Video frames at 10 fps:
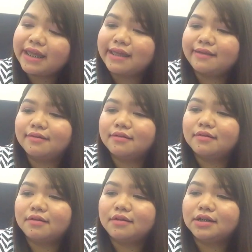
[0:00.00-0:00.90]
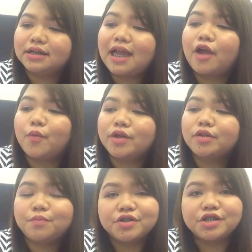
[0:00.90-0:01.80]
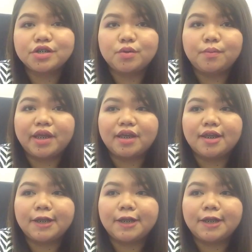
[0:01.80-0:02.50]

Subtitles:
And yeah, I want to pursue my